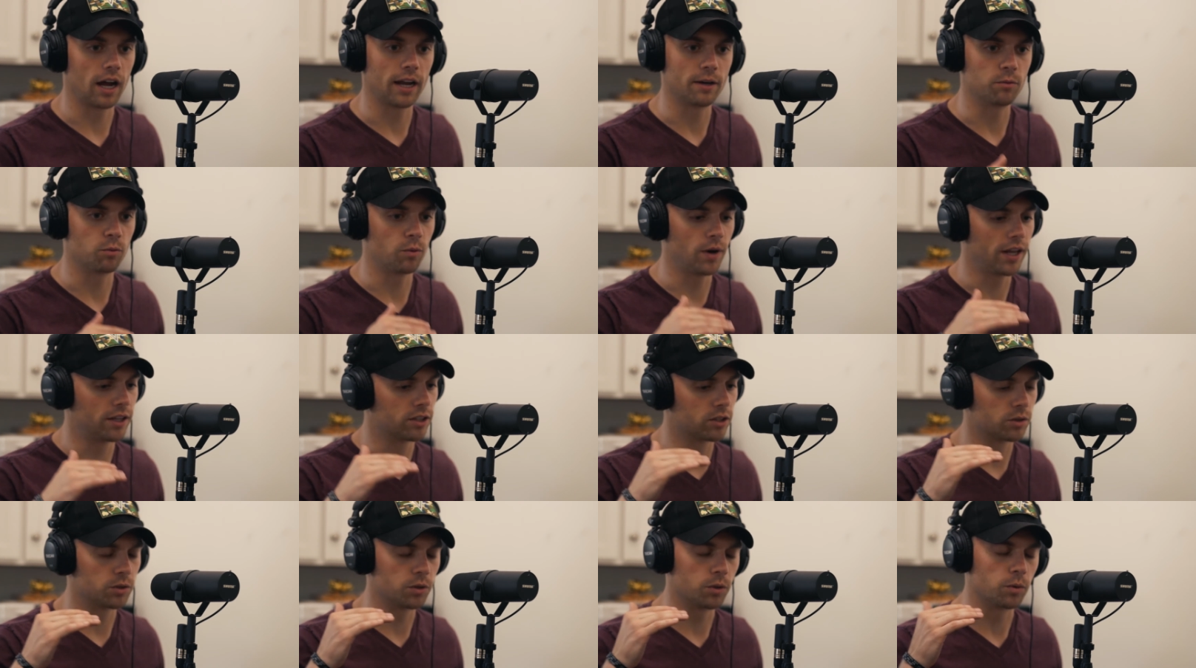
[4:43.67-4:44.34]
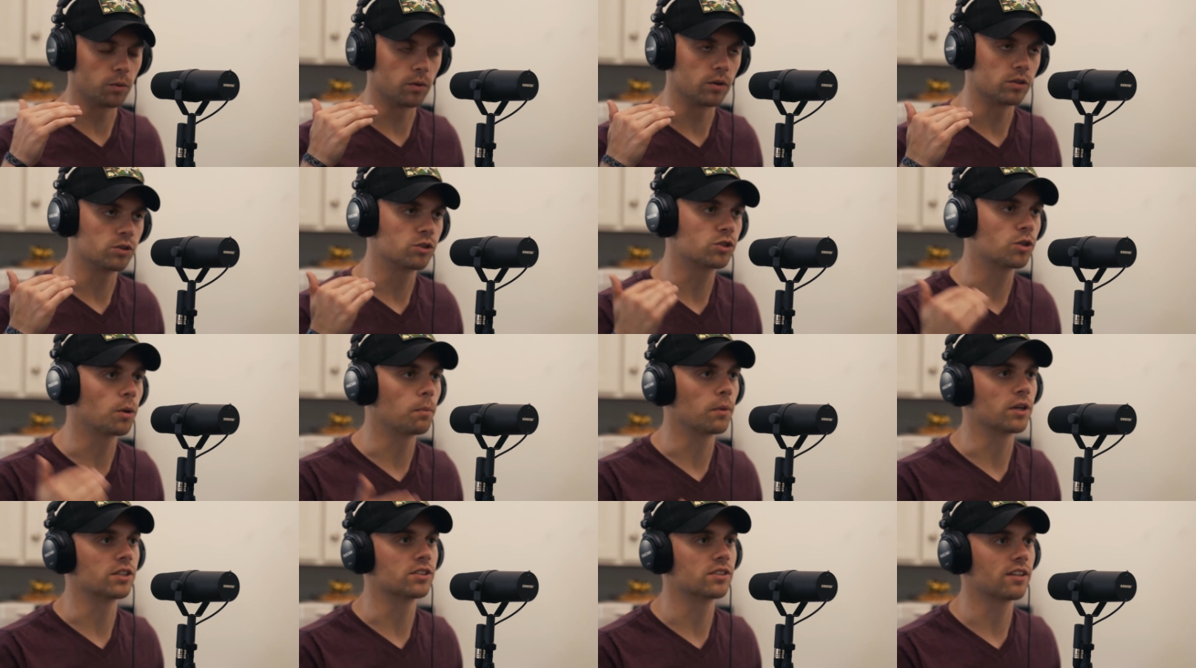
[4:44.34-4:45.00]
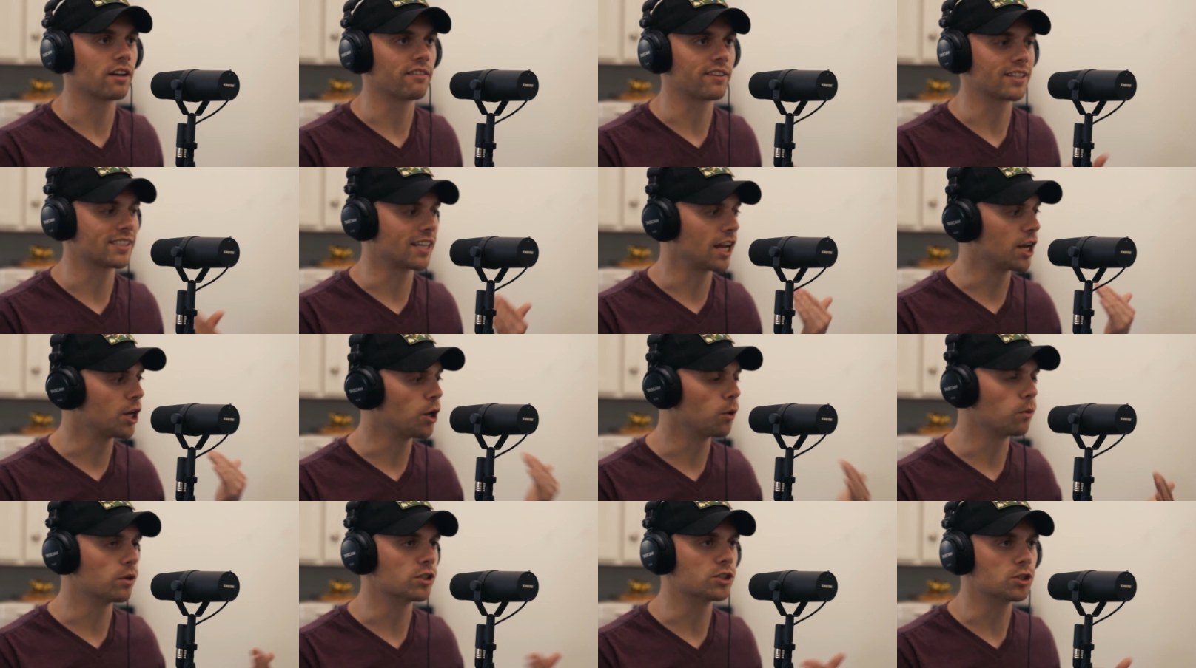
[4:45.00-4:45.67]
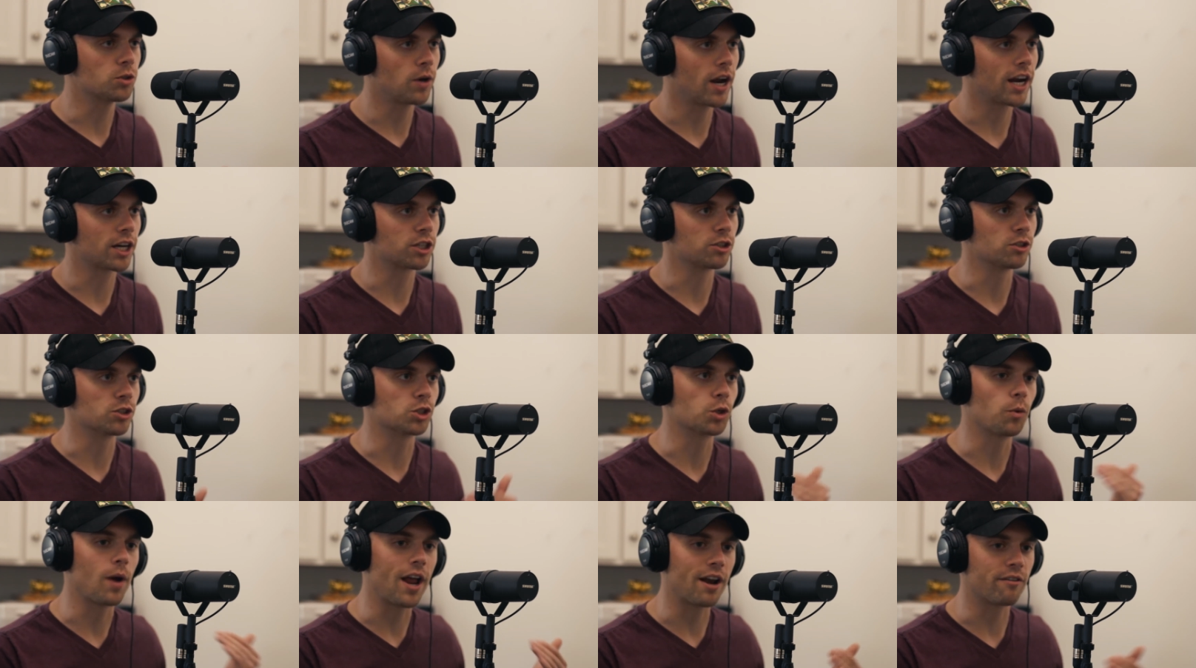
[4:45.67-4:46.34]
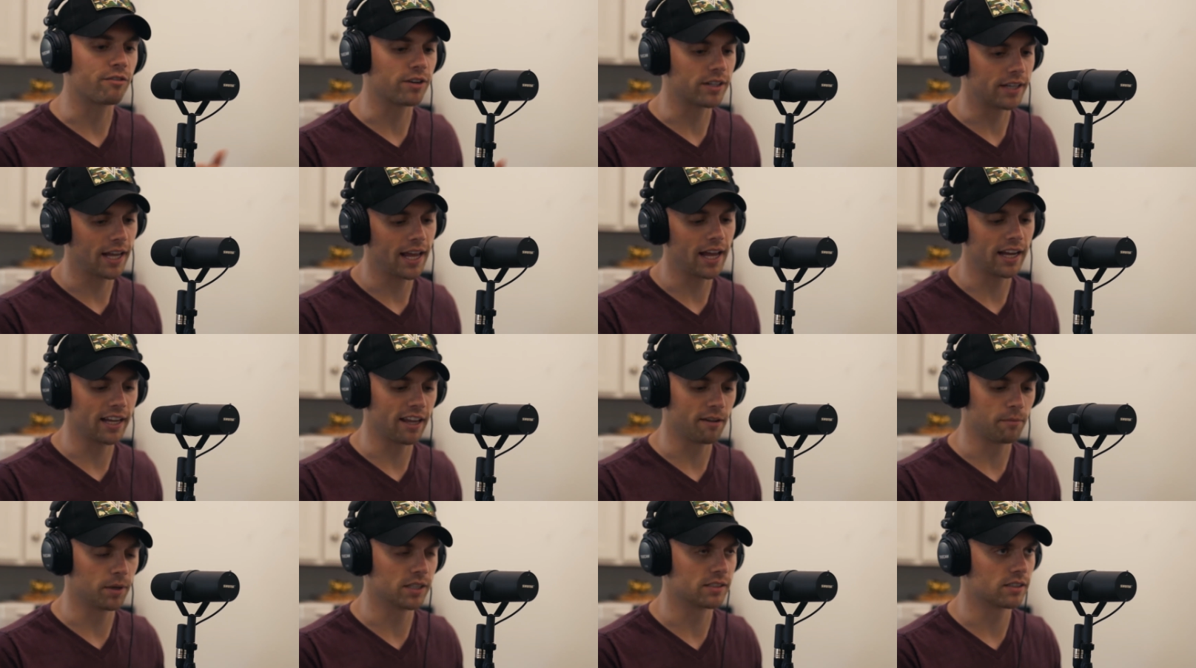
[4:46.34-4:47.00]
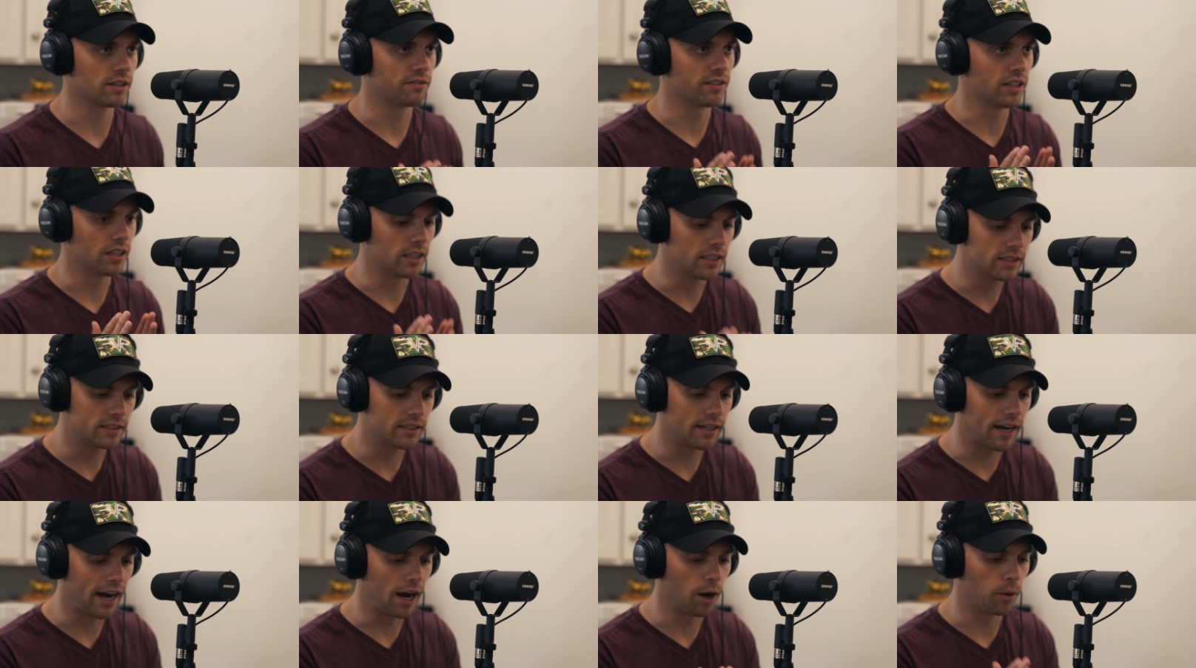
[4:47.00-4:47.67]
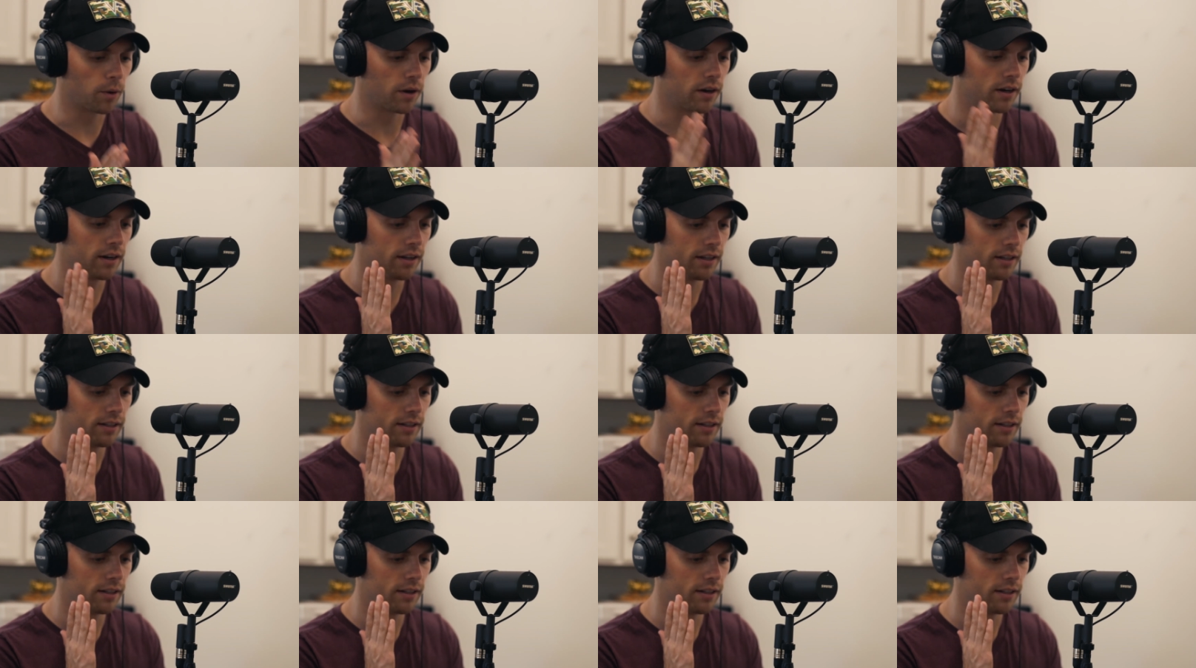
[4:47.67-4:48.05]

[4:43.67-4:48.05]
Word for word: I read through so much stuff because I had no distractions. So every day I gave myself at least an hour,